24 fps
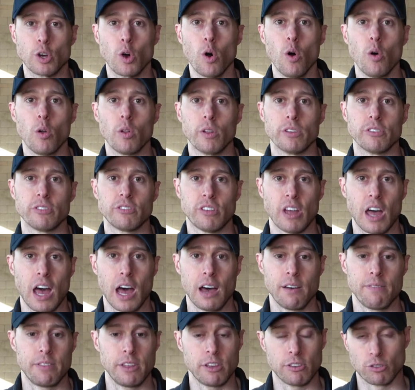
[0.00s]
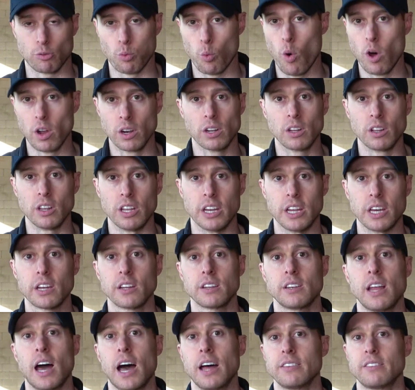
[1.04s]
the goal is to have this one
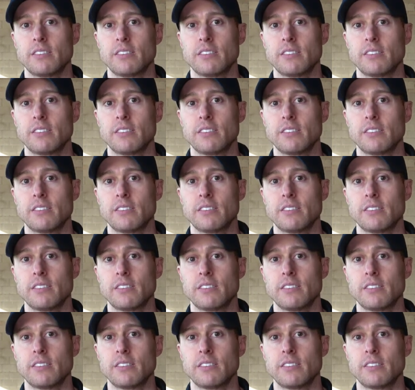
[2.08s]
clinic,